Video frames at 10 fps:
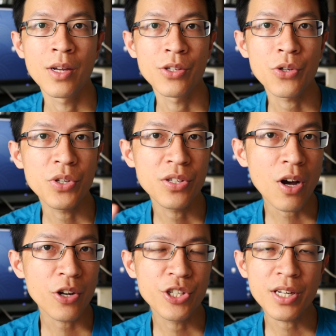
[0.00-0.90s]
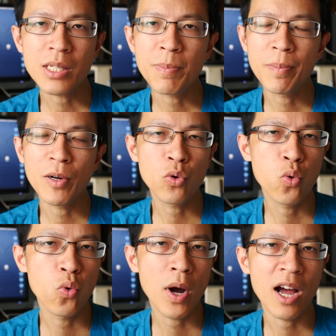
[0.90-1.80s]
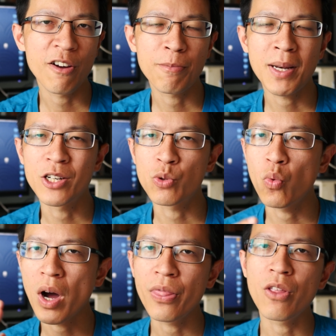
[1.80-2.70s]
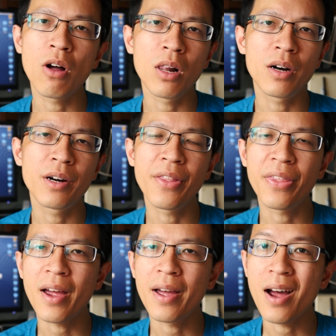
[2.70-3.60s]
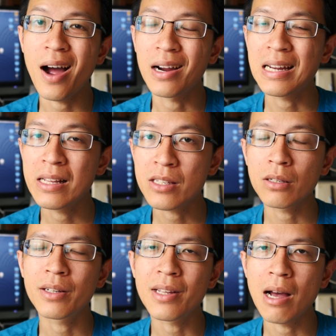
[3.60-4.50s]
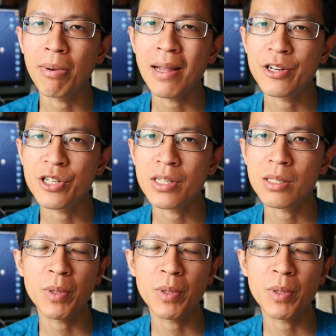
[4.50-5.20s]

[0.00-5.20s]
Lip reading: So it's not just people who have pledged $1 that are canceling their pledges.